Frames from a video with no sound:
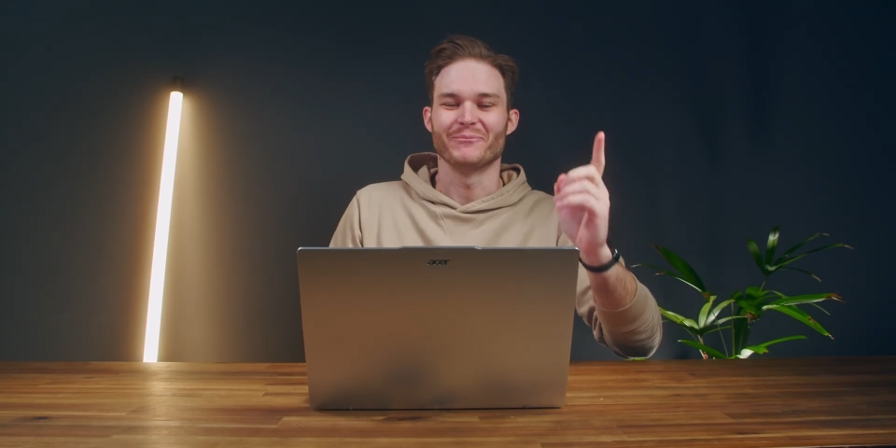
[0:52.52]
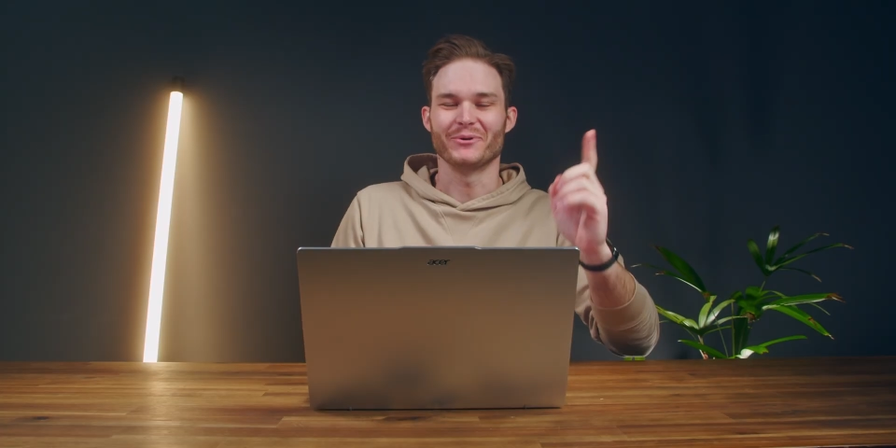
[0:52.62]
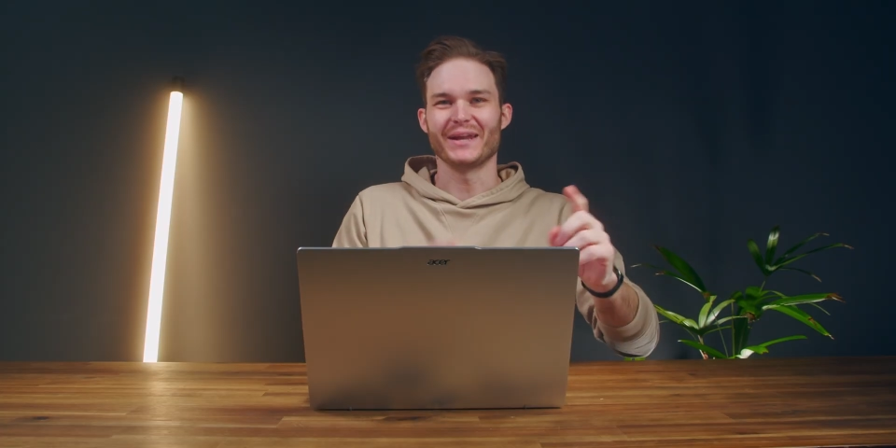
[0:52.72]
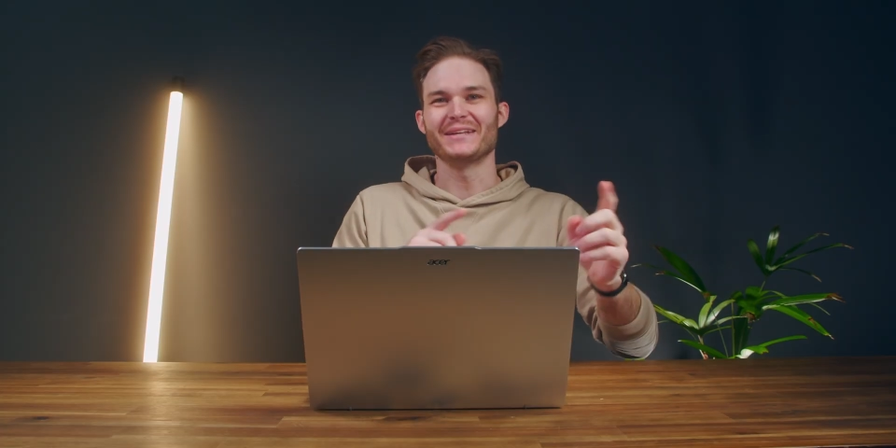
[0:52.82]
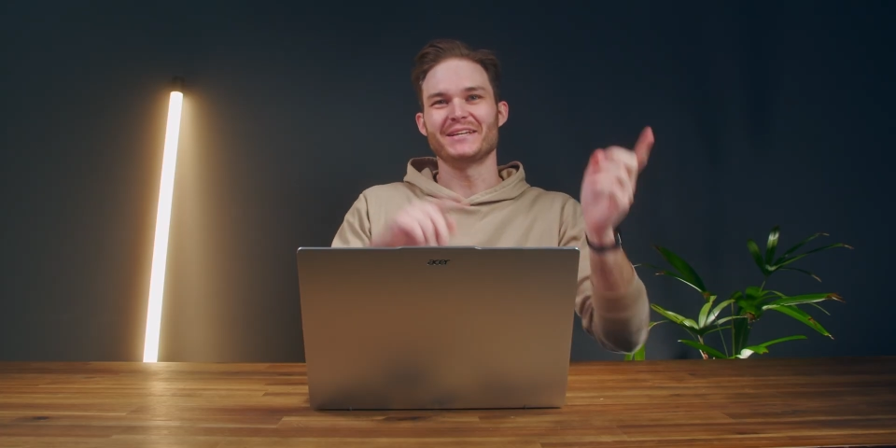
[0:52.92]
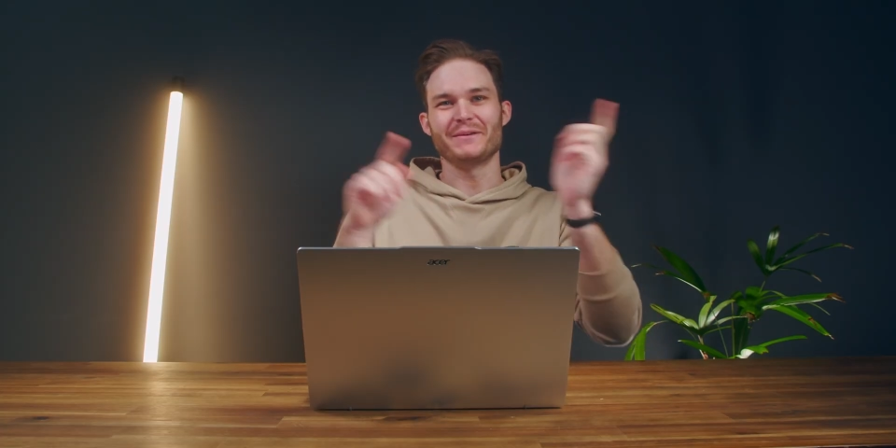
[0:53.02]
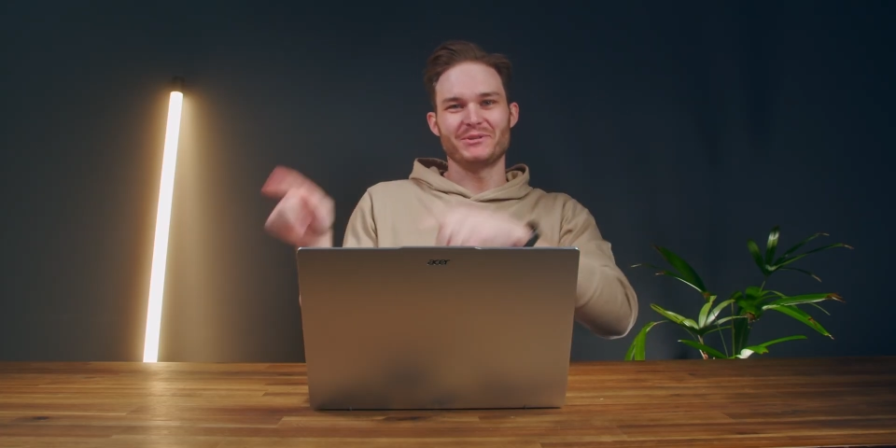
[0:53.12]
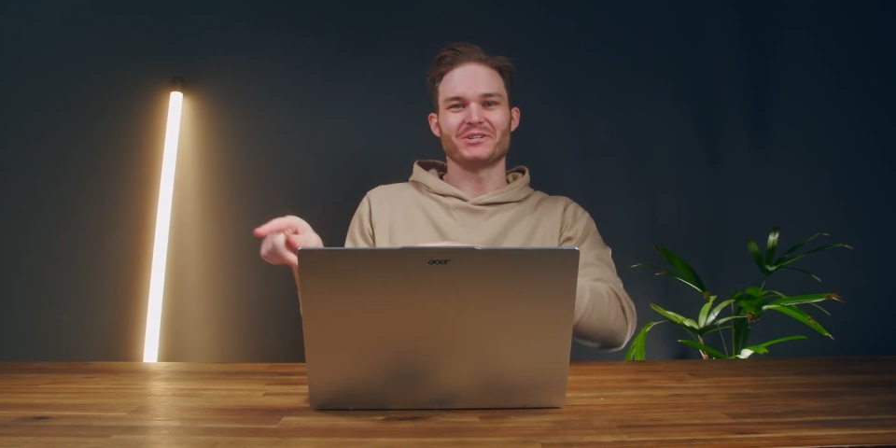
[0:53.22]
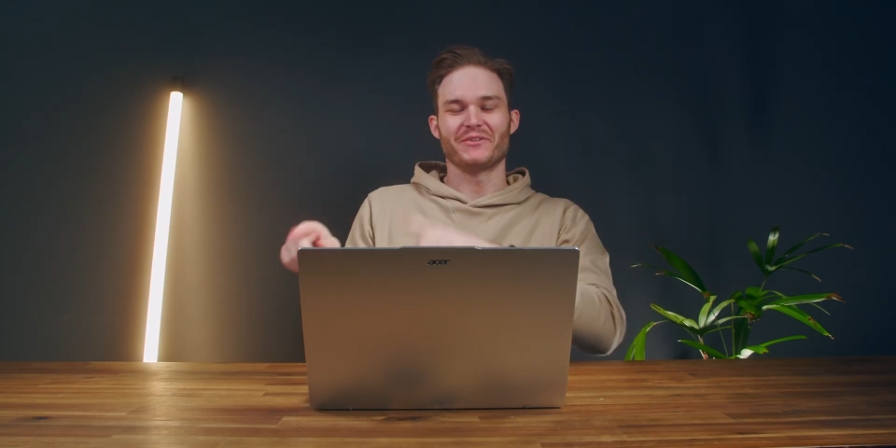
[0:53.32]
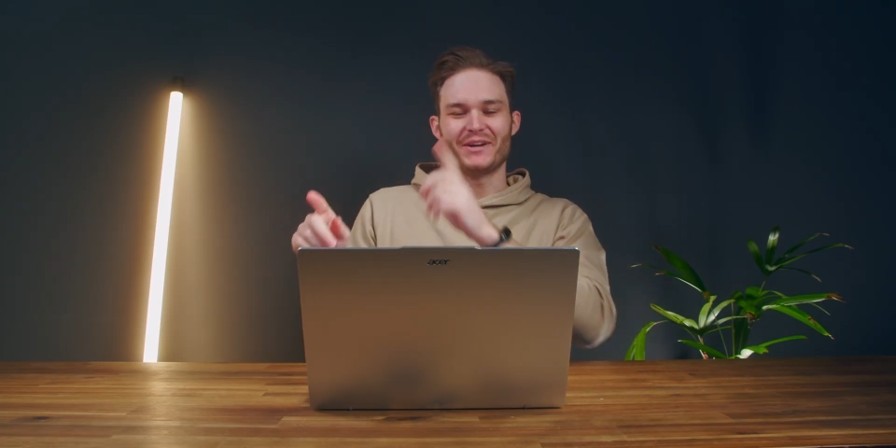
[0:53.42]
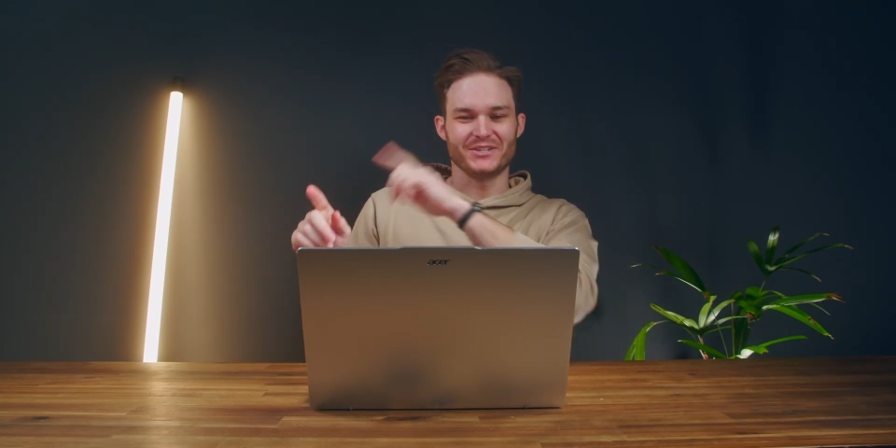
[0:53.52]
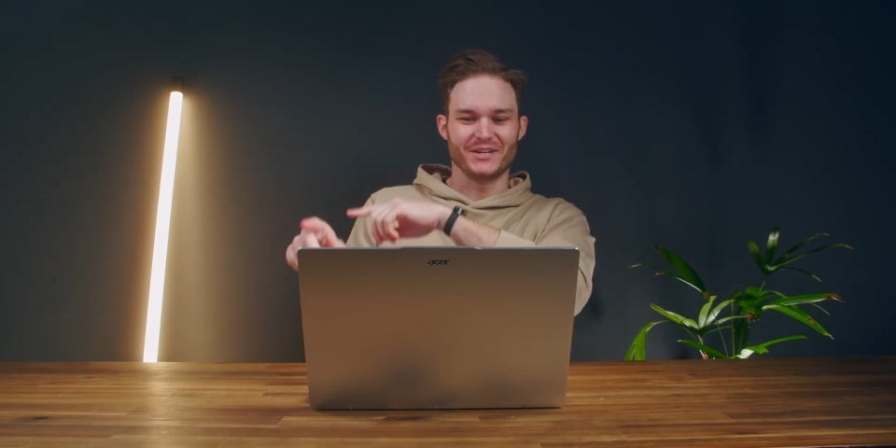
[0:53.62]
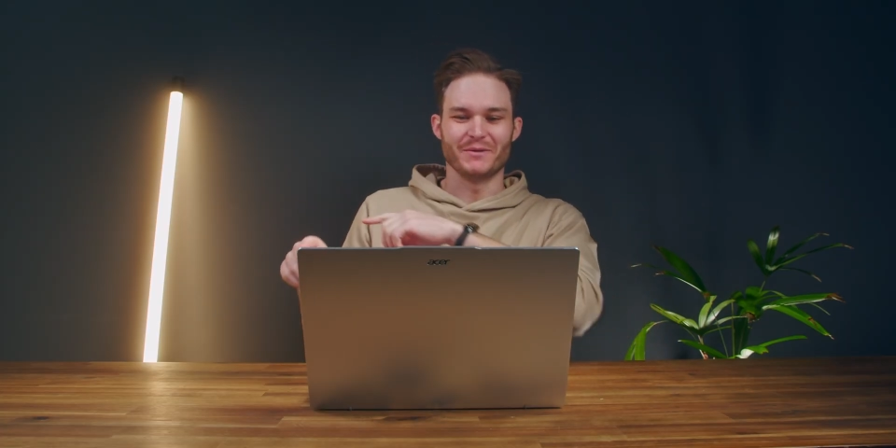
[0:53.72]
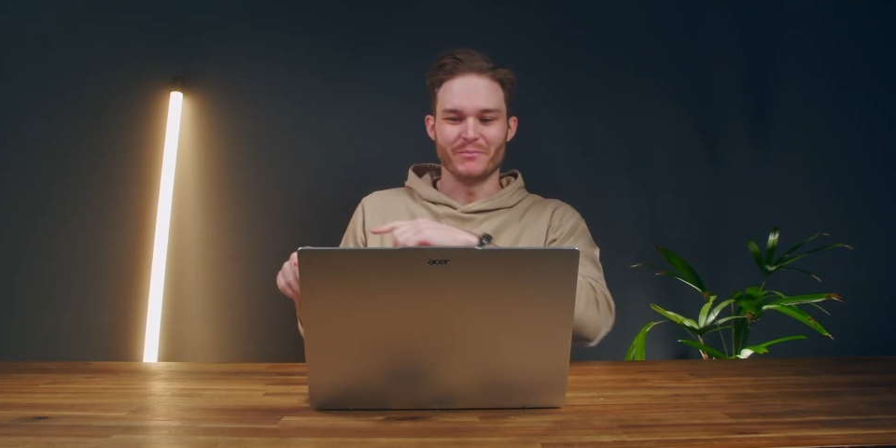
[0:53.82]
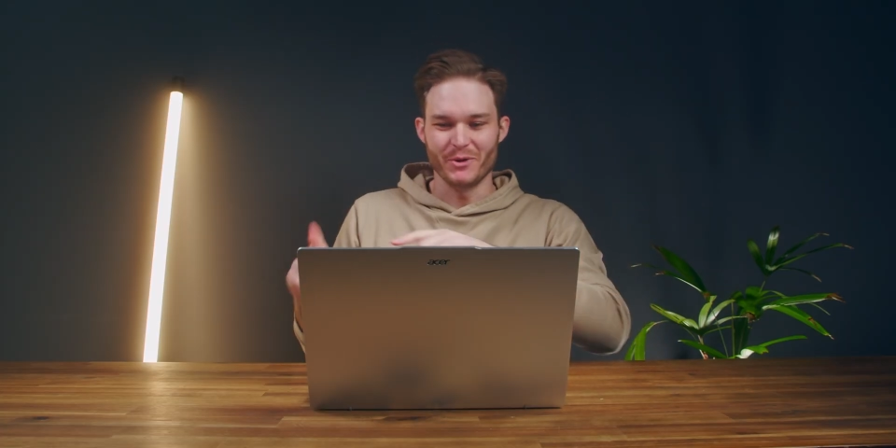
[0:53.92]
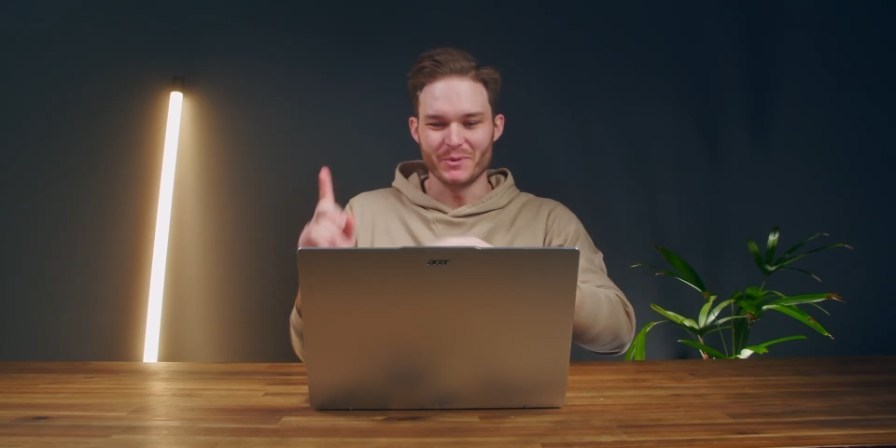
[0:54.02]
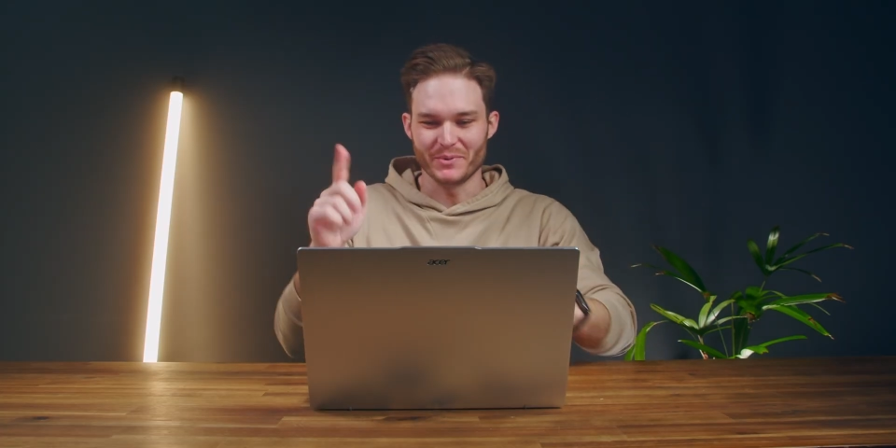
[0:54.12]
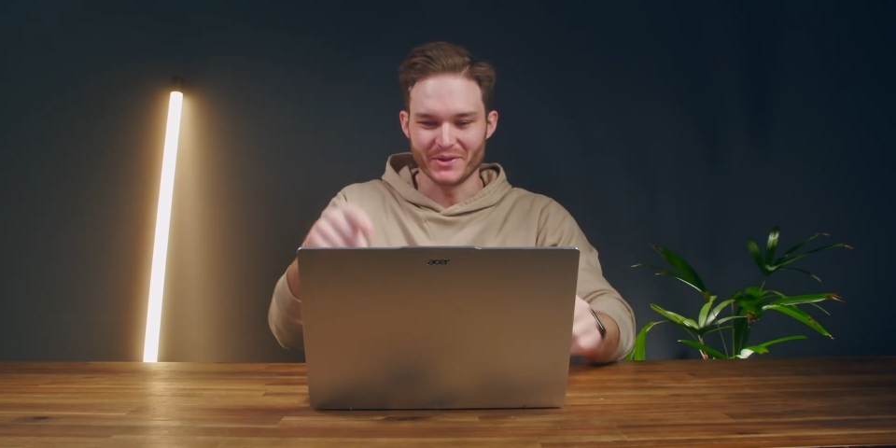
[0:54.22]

We'll get into image generation in a moment,